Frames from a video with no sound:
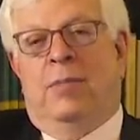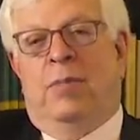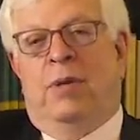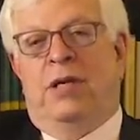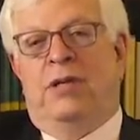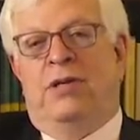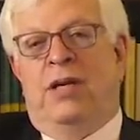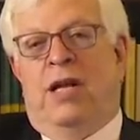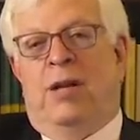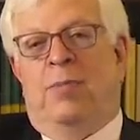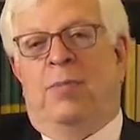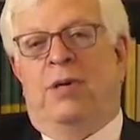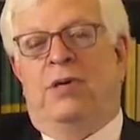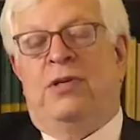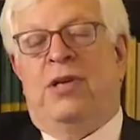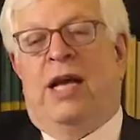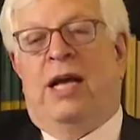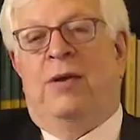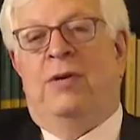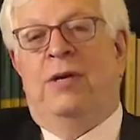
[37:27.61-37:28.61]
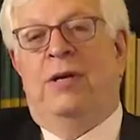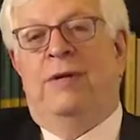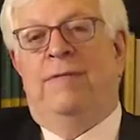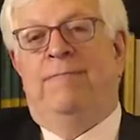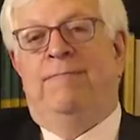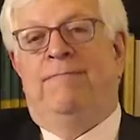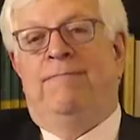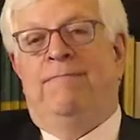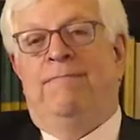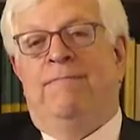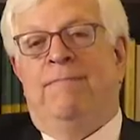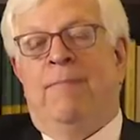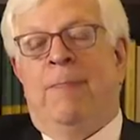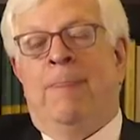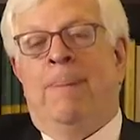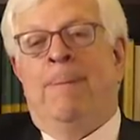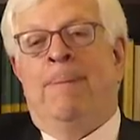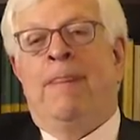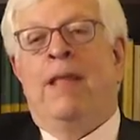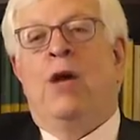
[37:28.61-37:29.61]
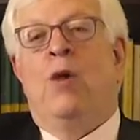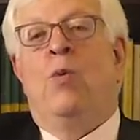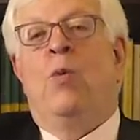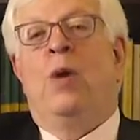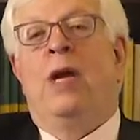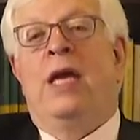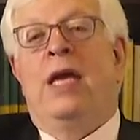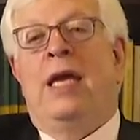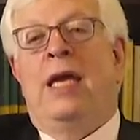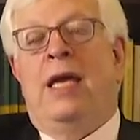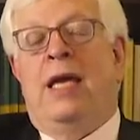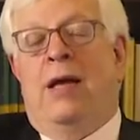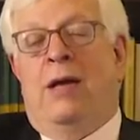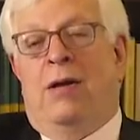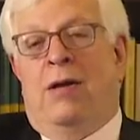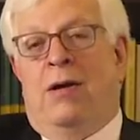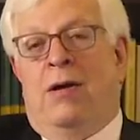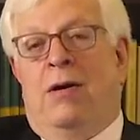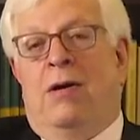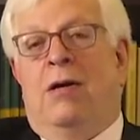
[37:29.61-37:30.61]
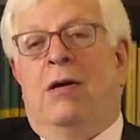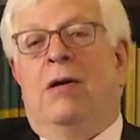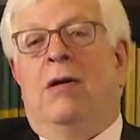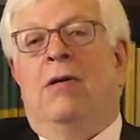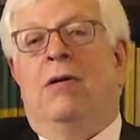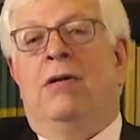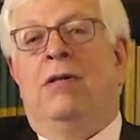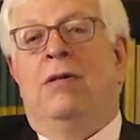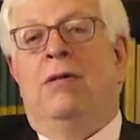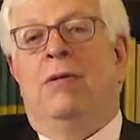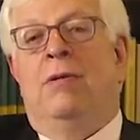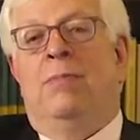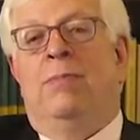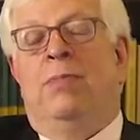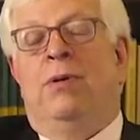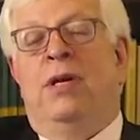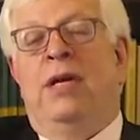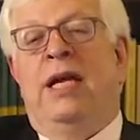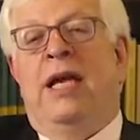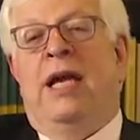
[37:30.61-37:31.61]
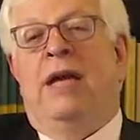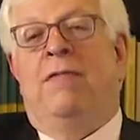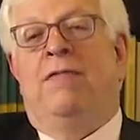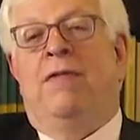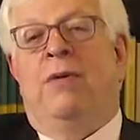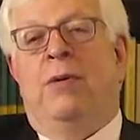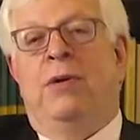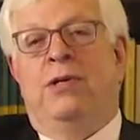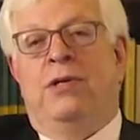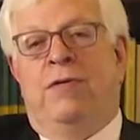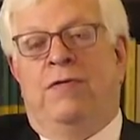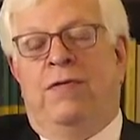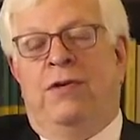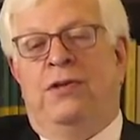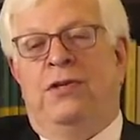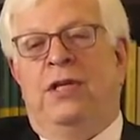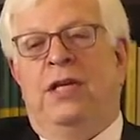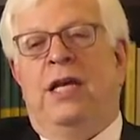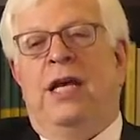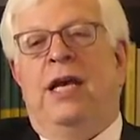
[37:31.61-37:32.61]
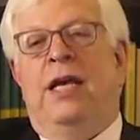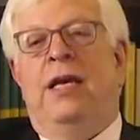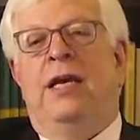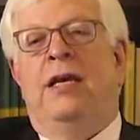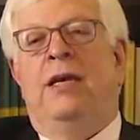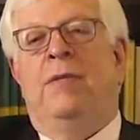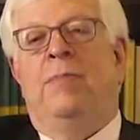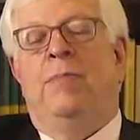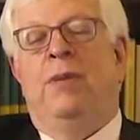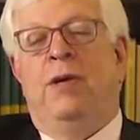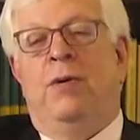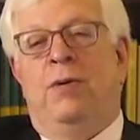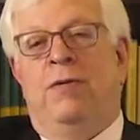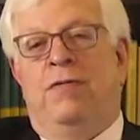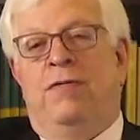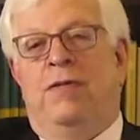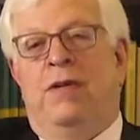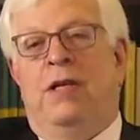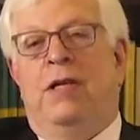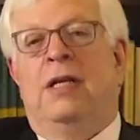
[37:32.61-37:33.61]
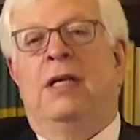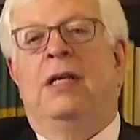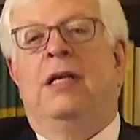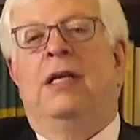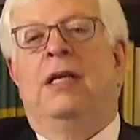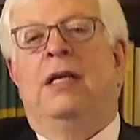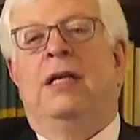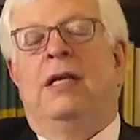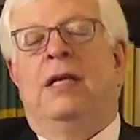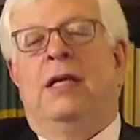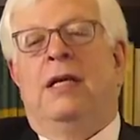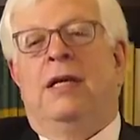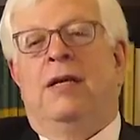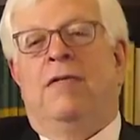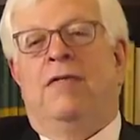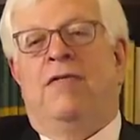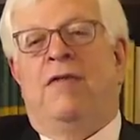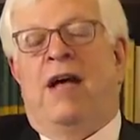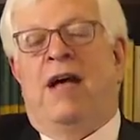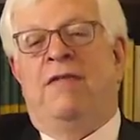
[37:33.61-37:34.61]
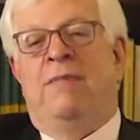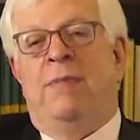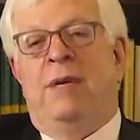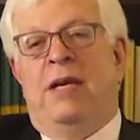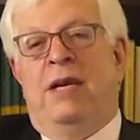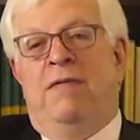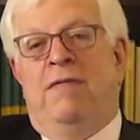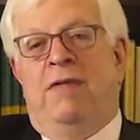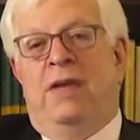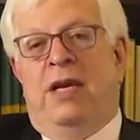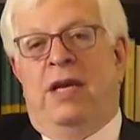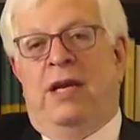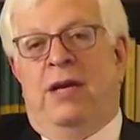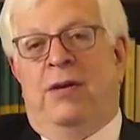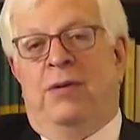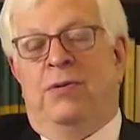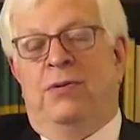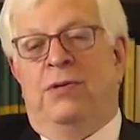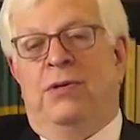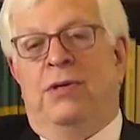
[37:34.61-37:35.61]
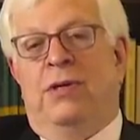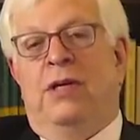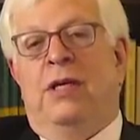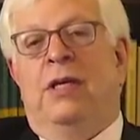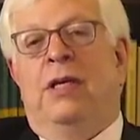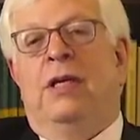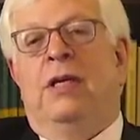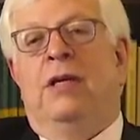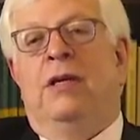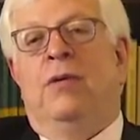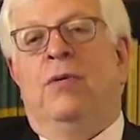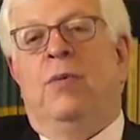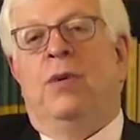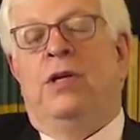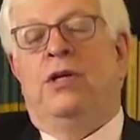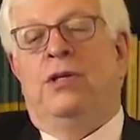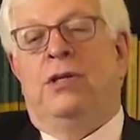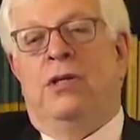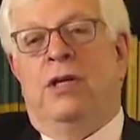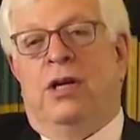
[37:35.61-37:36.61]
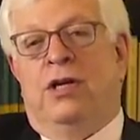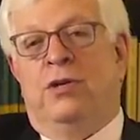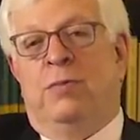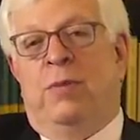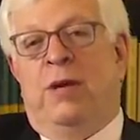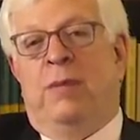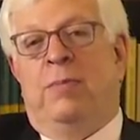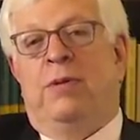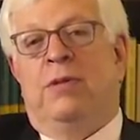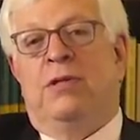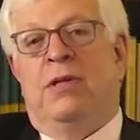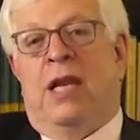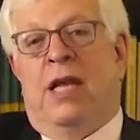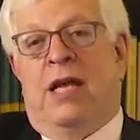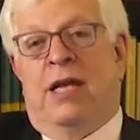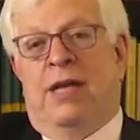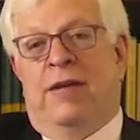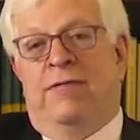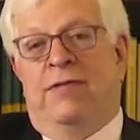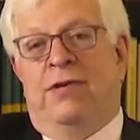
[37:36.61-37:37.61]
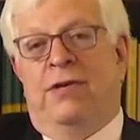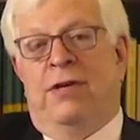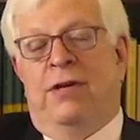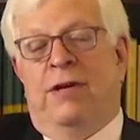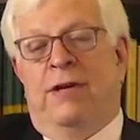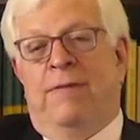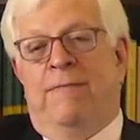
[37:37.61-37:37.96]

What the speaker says: Please help us out. We are putting out very sophisticated, beautiful 5-minute videos which touch people's lives.